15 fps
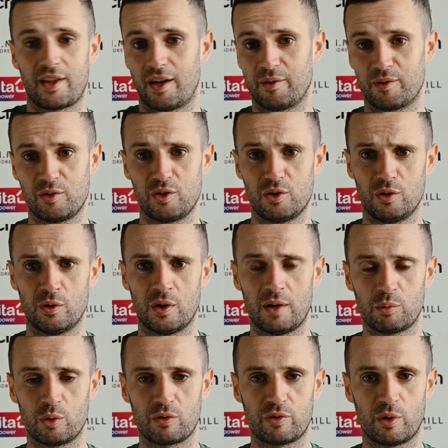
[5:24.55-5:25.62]
I'm
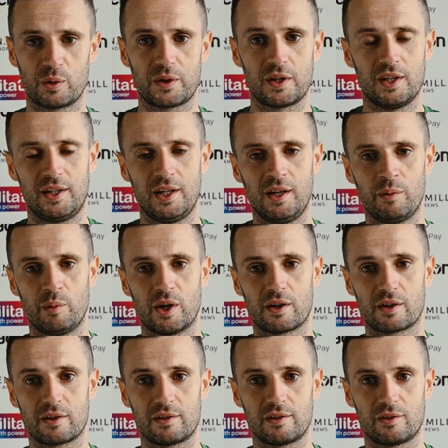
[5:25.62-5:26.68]
looking forward to the day where